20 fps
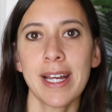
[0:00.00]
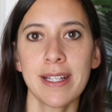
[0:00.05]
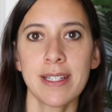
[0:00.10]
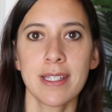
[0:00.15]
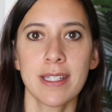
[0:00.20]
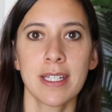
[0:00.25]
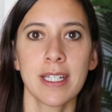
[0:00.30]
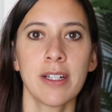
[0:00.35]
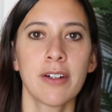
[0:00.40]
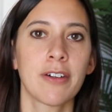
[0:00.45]

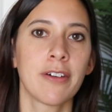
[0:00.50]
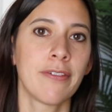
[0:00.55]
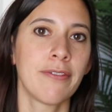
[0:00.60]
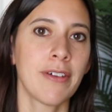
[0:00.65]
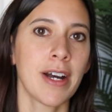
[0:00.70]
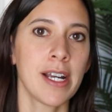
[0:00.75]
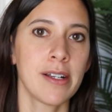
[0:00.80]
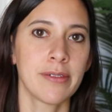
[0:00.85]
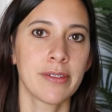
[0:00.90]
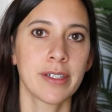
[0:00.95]
Etsy or
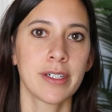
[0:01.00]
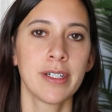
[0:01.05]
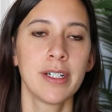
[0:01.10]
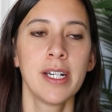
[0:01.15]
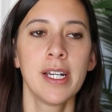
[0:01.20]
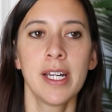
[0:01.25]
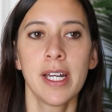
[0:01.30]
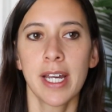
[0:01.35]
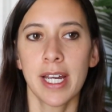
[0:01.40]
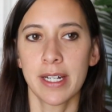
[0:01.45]
Fiverr
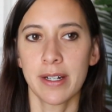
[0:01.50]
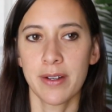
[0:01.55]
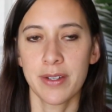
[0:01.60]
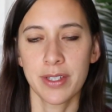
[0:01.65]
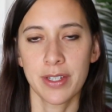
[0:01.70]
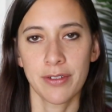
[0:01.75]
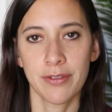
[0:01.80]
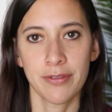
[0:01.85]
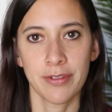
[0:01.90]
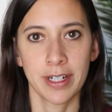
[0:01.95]
and
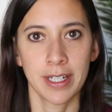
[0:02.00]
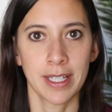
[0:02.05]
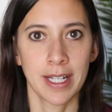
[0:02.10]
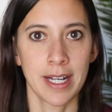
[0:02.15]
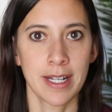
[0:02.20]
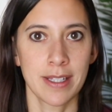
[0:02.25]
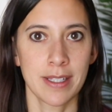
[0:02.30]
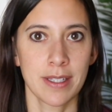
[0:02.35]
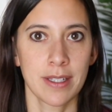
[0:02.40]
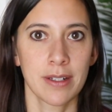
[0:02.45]
also
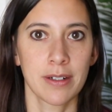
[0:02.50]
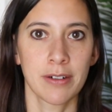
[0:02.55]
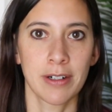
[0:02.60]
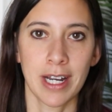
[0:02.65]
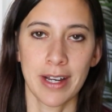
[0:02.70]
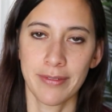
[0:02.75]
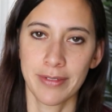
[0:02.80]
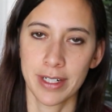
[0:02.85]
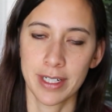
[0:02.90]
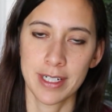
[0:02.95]
freelance
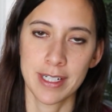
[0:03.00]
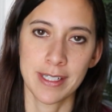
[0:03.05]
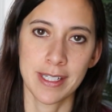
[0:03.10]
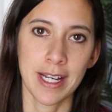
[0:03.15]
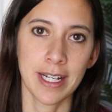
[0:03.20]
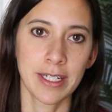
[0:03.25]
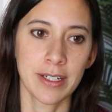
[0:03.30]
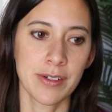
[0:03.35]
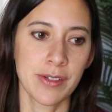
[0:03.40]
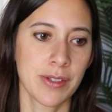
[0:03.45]
graphic
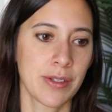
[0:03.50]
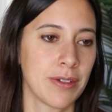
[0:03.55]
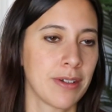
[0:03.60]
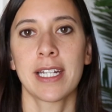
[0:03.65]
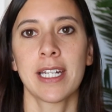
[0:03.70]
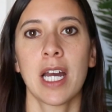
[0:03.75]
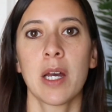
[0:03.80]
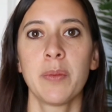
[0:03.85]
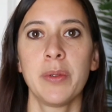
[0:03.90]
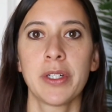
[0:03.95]
designers who can
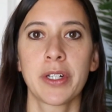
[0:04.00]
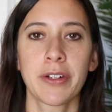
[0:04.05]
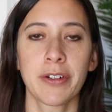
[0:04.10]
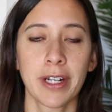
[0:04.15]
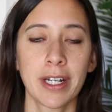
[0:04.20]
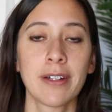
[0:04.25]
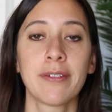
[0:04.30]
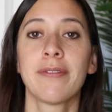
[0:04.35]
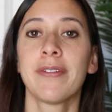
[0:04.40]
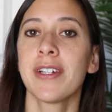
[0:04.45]
help you
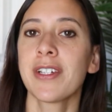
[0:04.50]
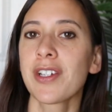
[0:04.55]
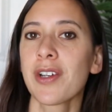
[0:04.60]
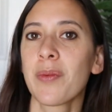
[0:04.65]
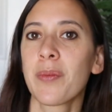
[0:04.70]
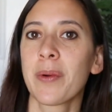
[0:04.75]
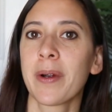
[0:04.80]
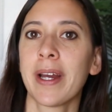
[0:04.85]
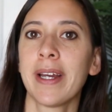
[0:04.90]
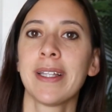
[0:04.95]
create a visual
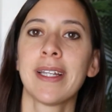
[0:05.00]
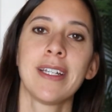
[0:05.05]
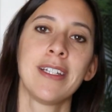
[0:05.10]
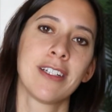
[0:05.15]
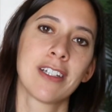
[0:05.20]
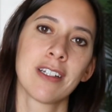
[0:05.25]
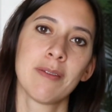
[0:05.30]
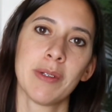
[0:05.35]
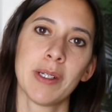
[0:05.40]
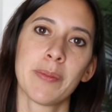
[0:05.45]
brand that you
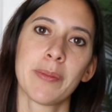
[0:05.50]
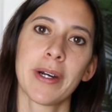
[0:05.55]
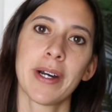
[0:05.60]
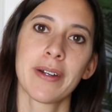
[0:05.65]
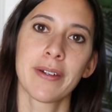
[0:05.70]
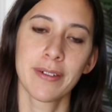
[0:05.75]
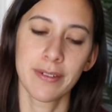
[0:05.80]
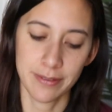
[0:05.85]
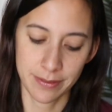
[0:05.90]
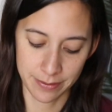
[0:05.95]
can be
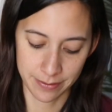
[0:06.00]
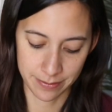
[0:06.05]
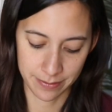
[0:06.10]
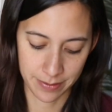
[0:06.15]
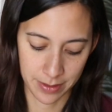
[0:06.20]
proud of.